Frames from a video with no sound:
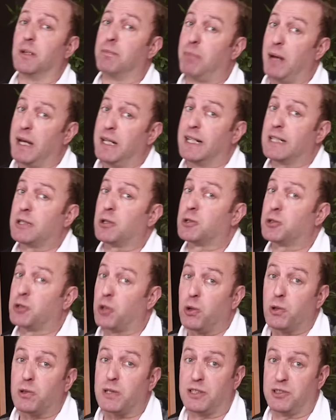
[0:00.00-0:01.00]
the Baedeker
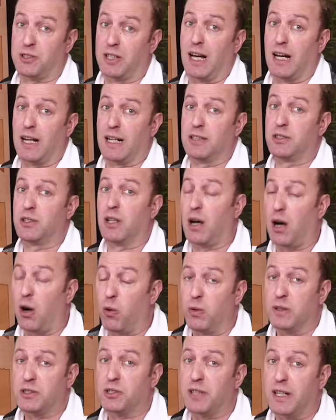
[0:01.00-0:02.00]
tourist guides
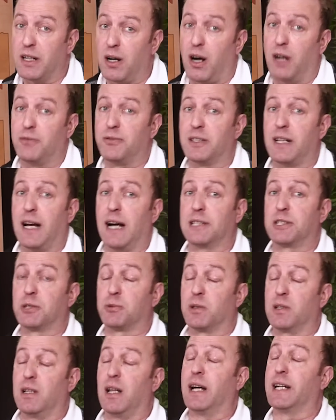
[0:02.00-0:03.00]
on which they often had
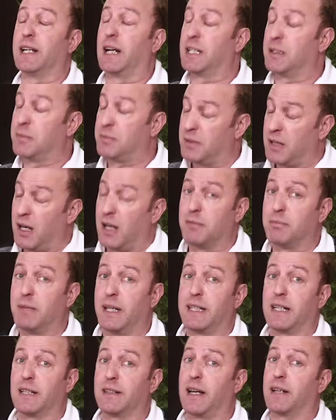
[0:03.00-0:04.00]
to rely. I am not
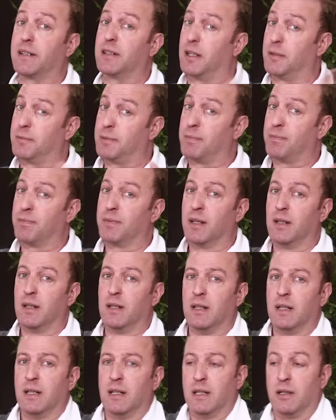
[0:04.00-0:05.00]
making that up.
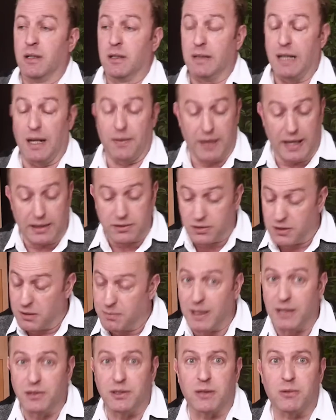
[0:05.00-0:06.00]
And that's the
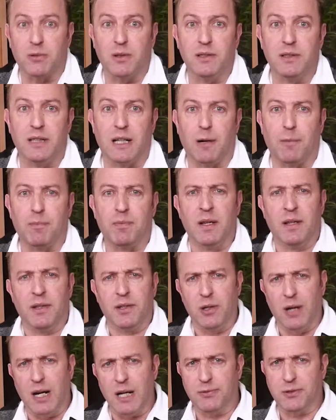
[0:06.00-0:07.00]
basic rundown.
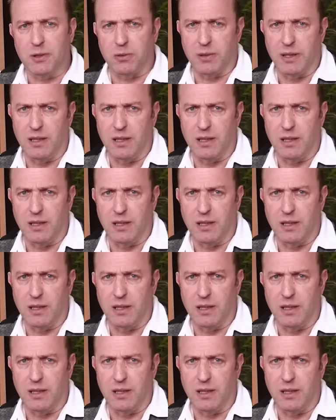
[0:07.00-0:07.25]
You have to